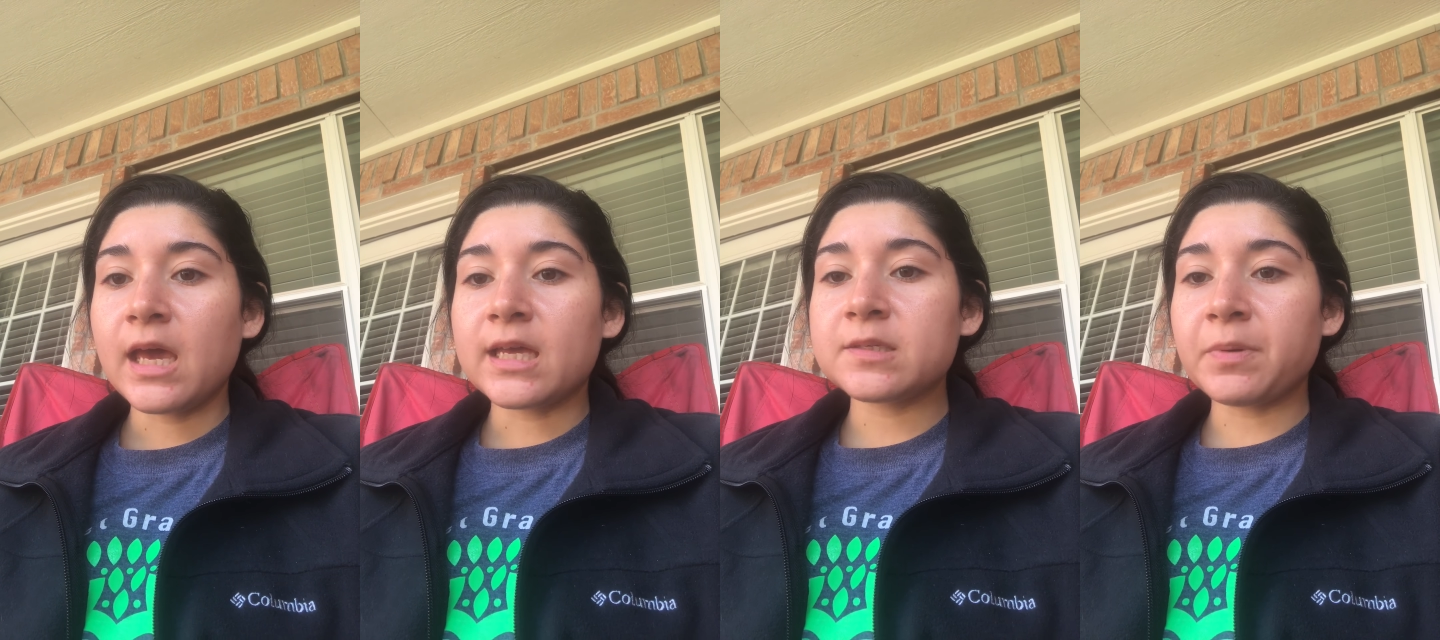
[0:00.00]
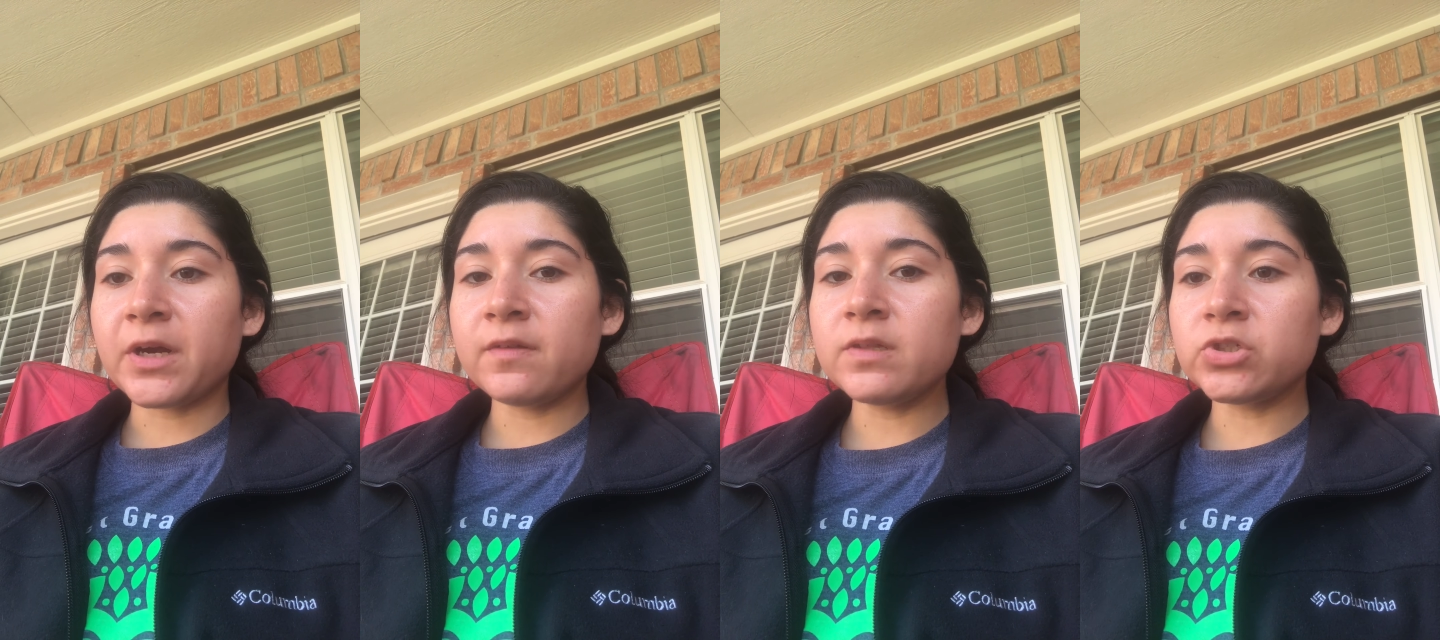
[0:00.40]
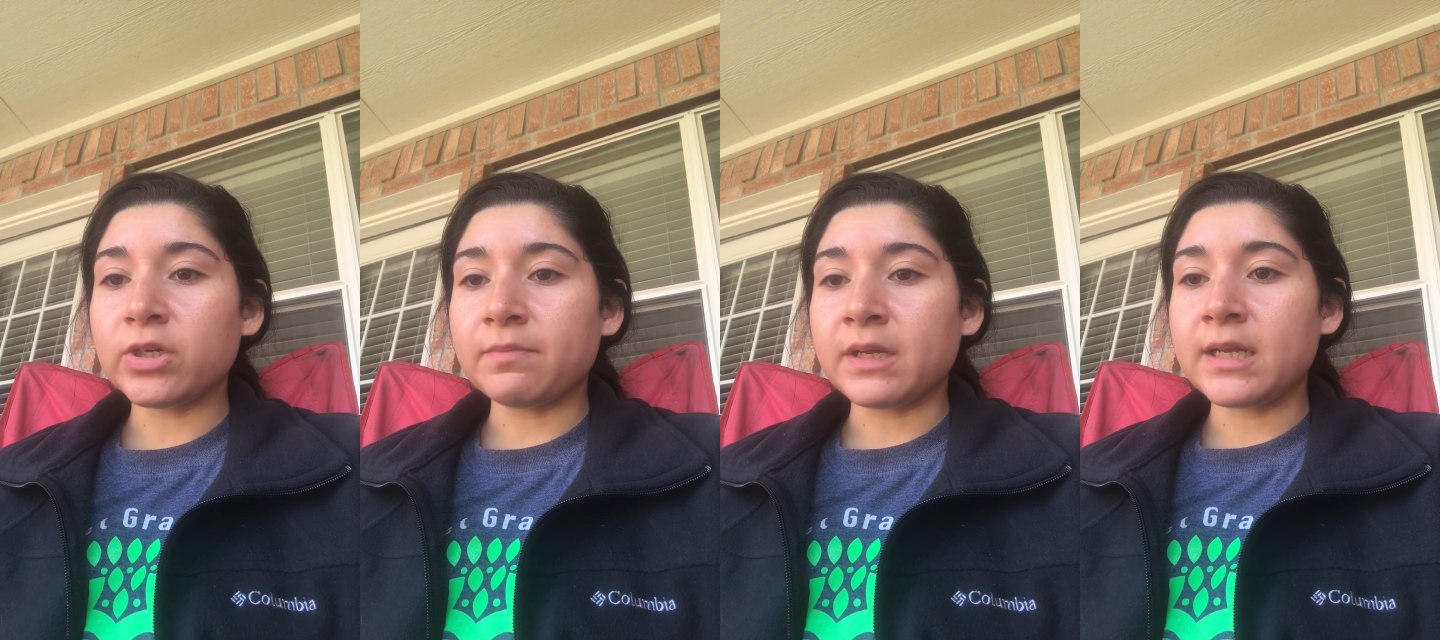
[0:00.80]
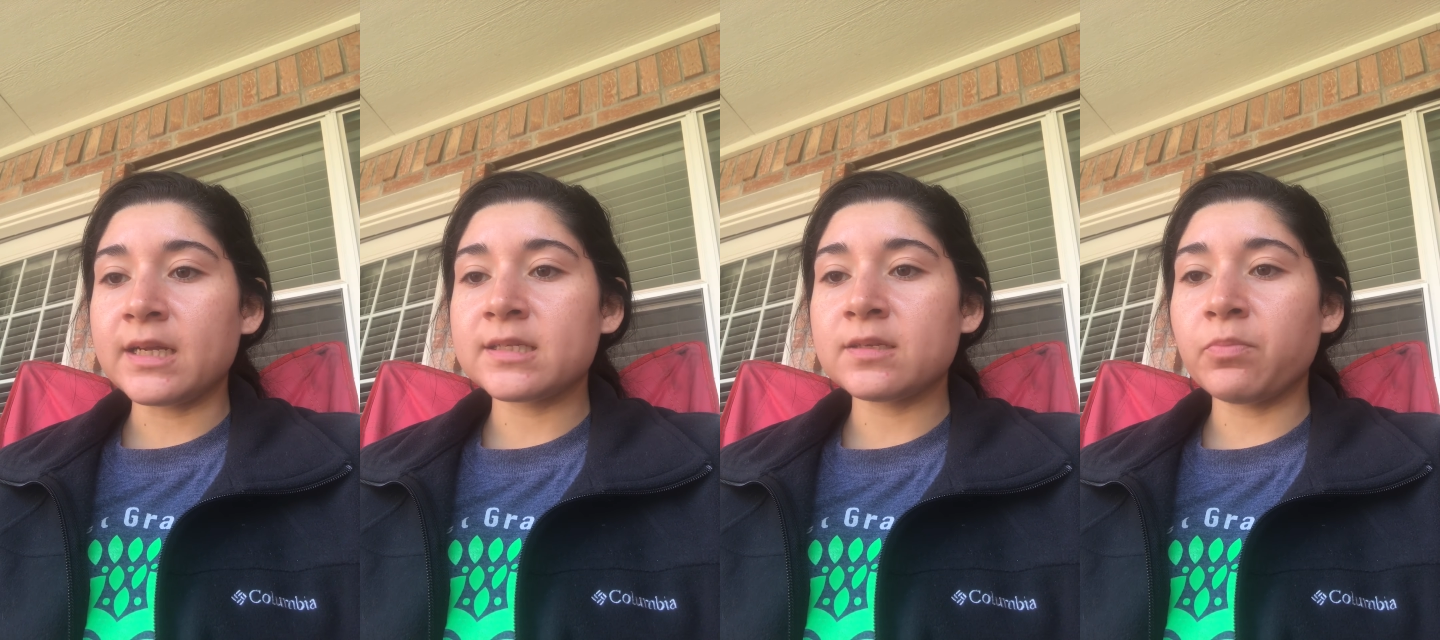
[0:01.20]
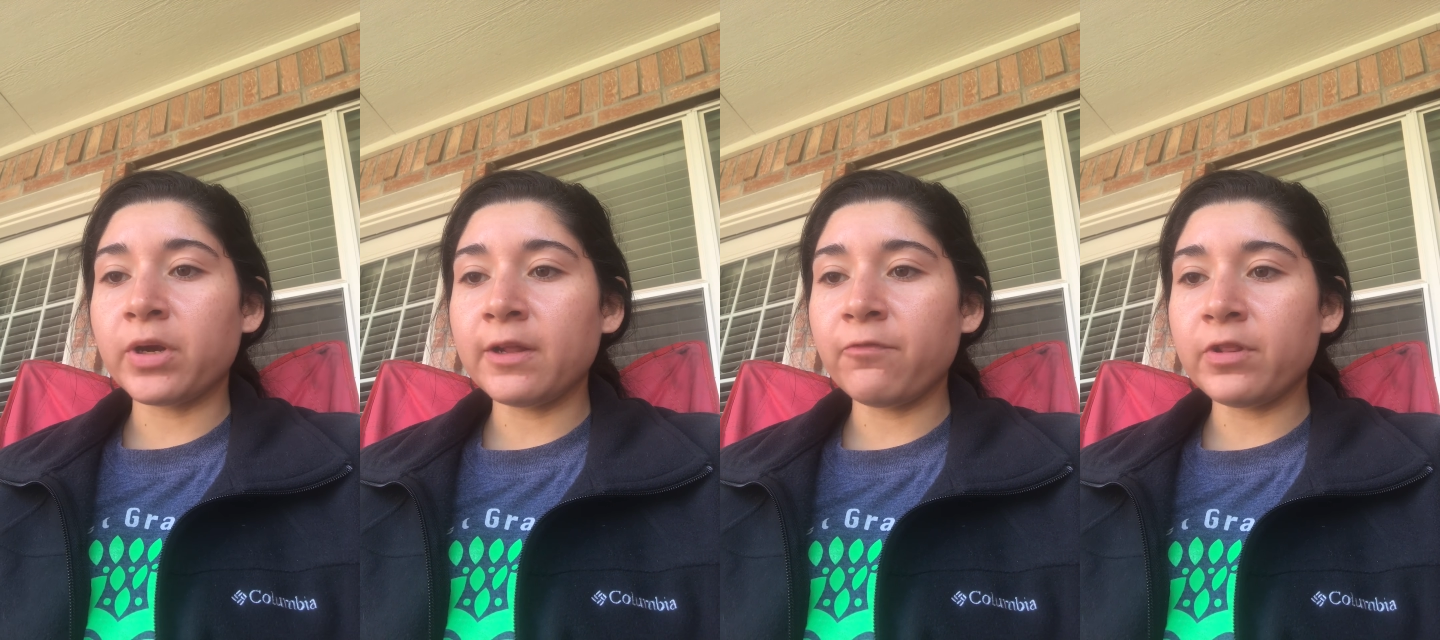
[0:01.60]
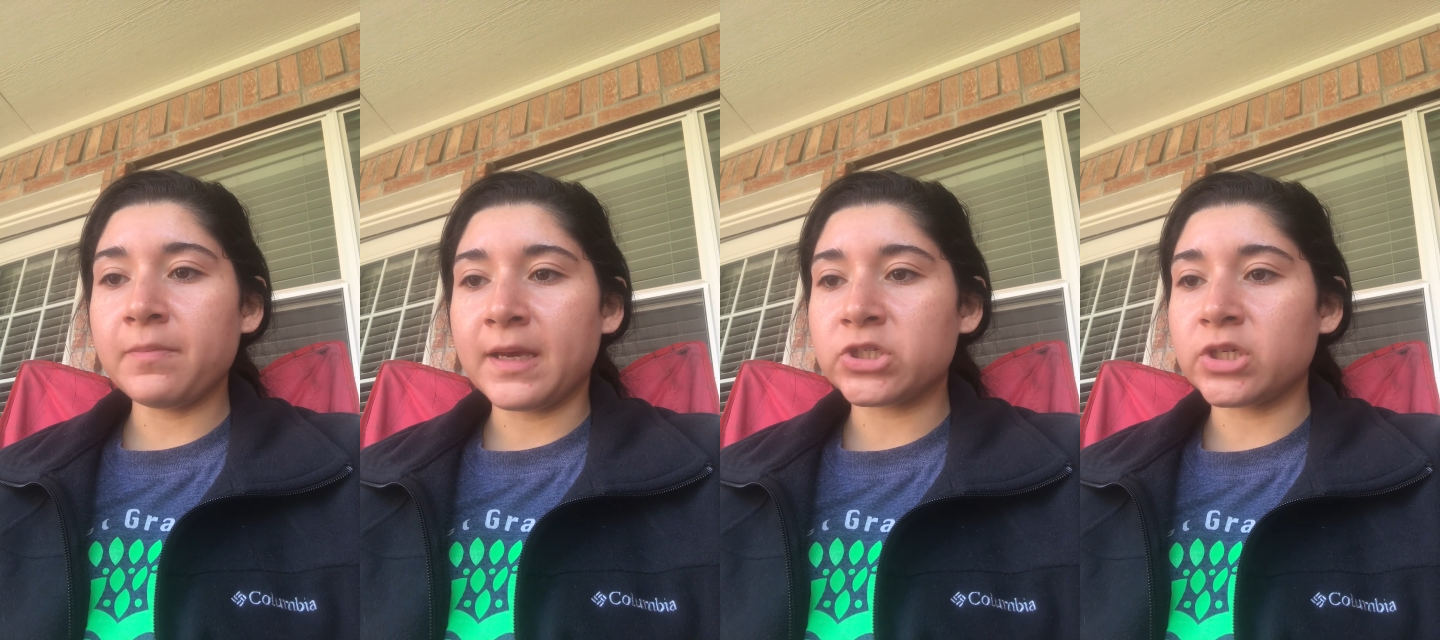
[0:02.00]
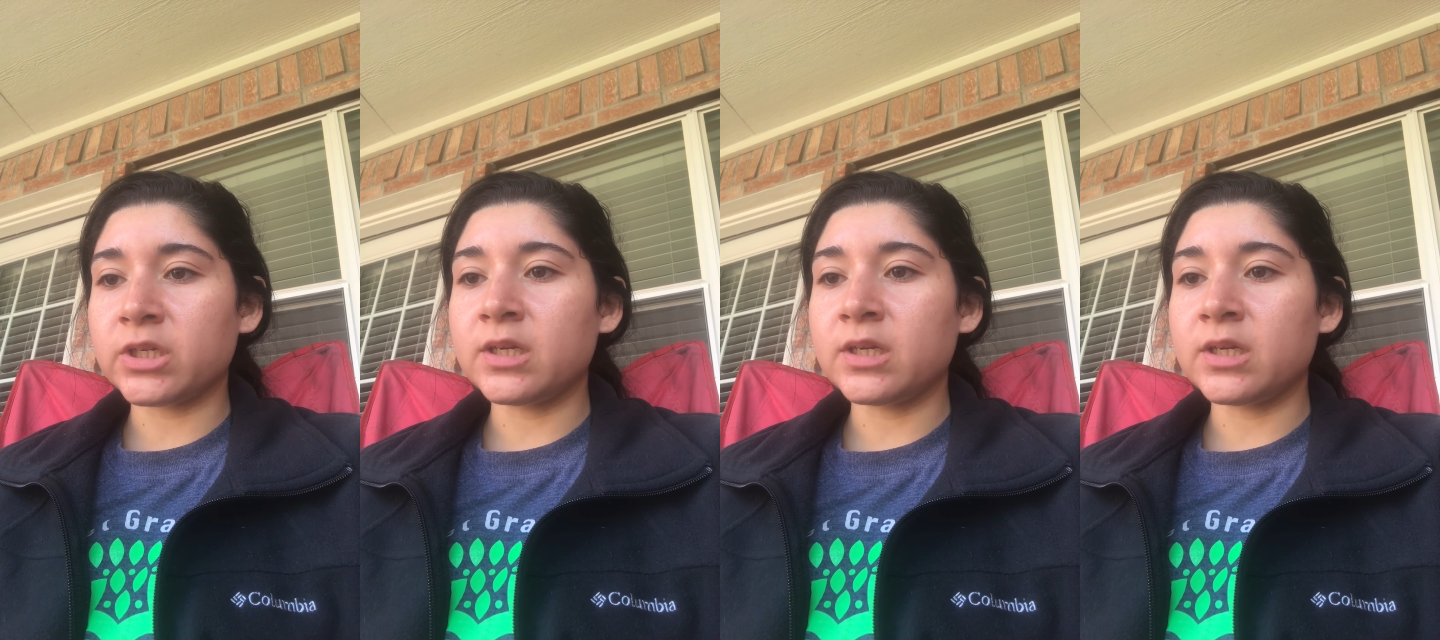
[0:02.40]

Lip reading: As part of the treatment, it is important for the patient